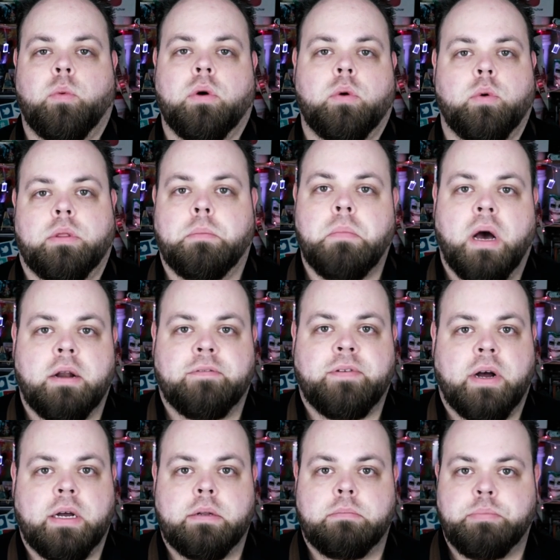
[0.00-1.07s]
work with a
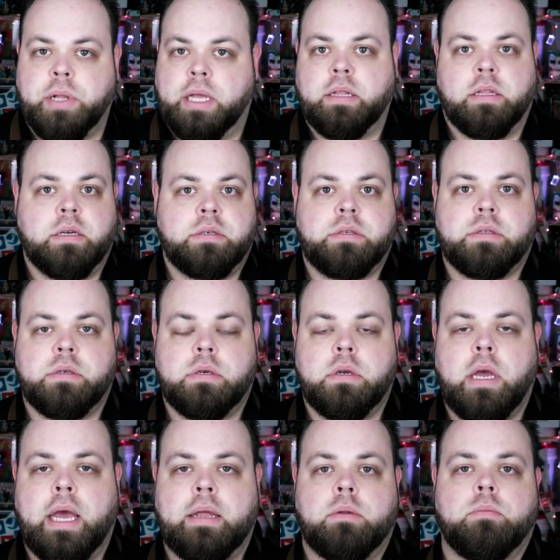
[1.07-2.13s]
modified playlist.
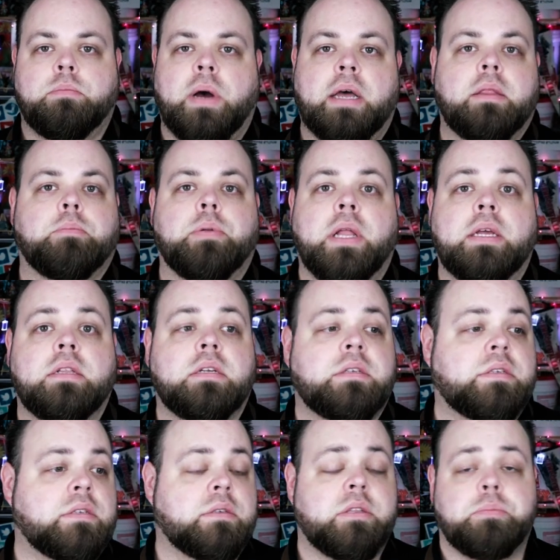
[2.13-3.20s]
And by the
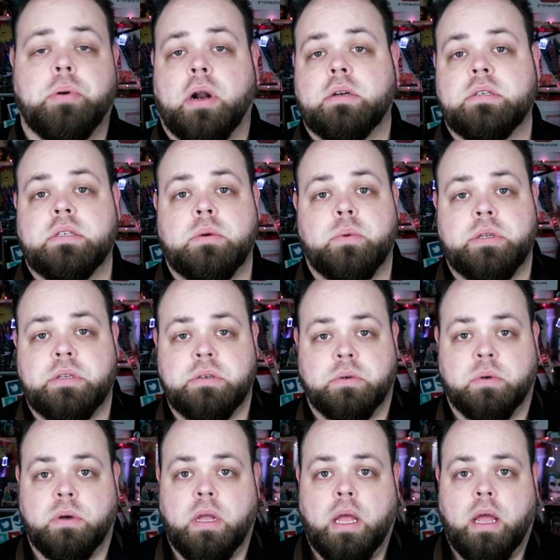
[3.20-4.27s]
playlist is the projects that we
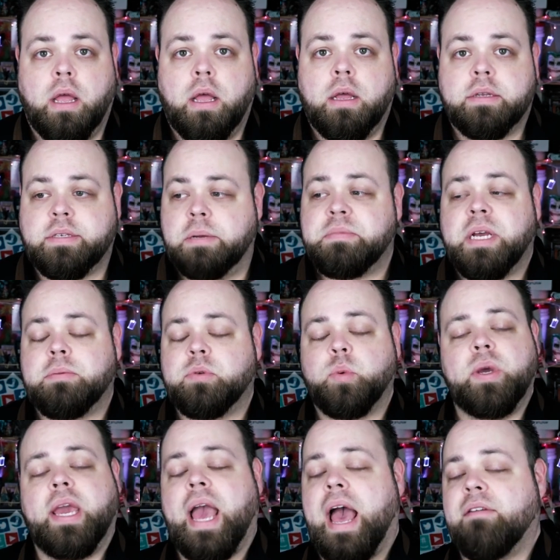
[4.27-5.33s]
do. Sometimes
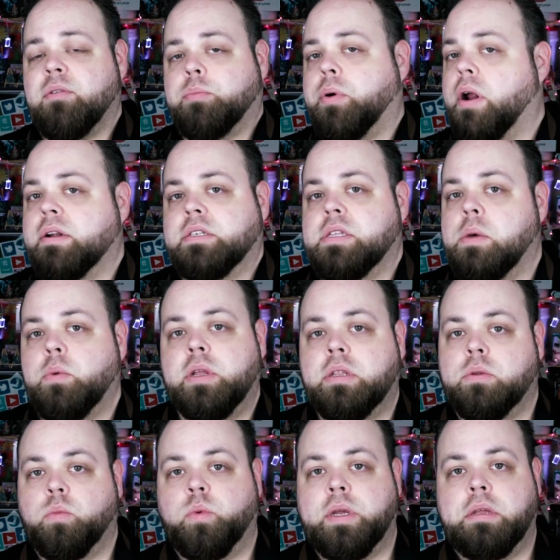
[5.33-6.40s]
we have a project that we,
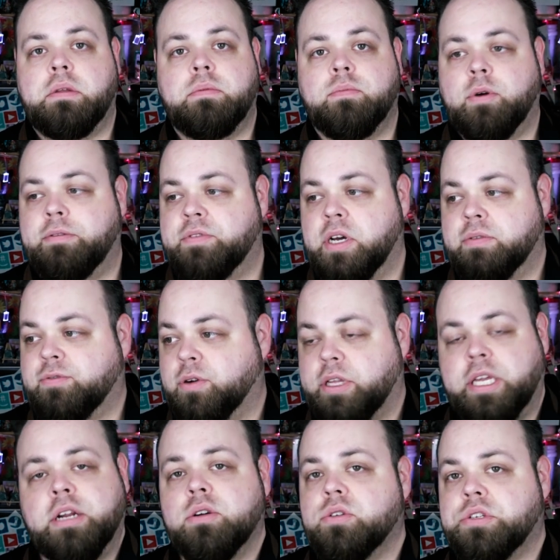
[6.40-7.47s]
we, we've done for
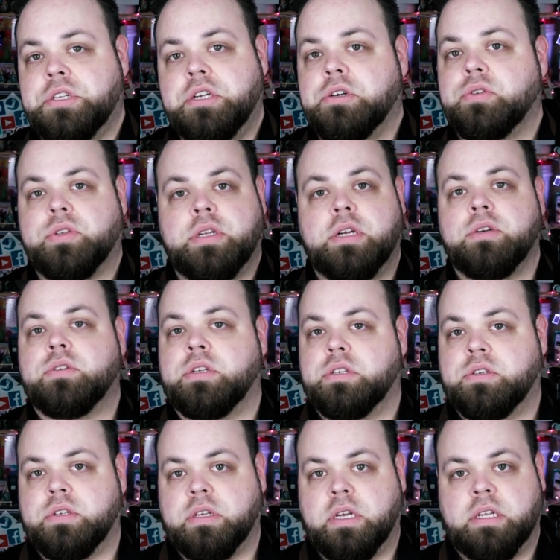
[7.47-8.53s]
years and years and years, and
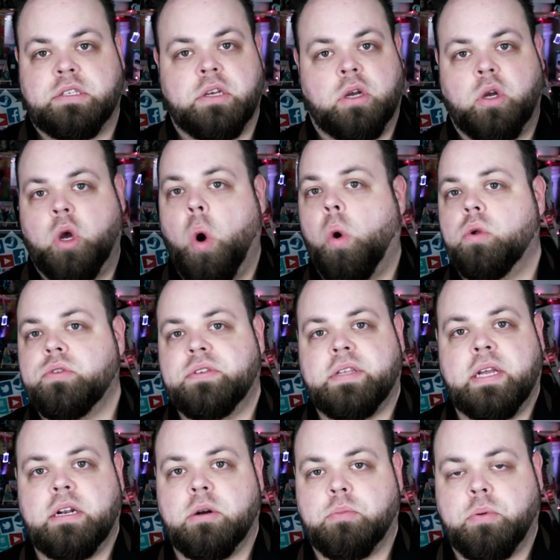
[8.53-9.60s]
it's, it's a gold
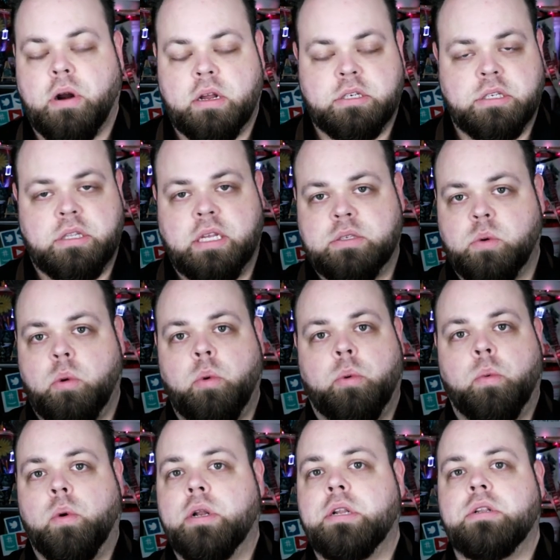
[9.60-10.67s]
standard project, that's what we
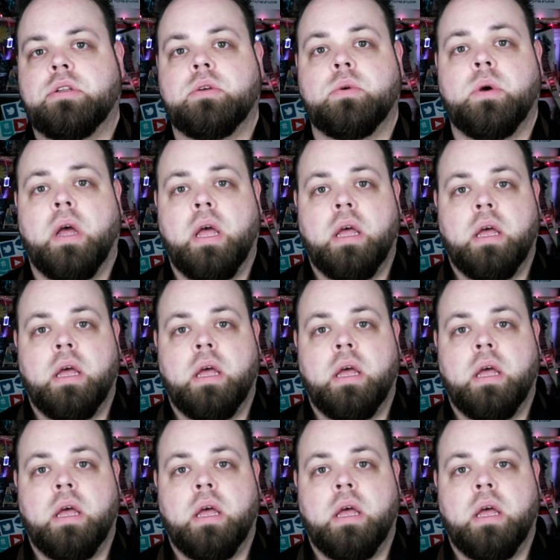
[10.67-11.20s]
want to do,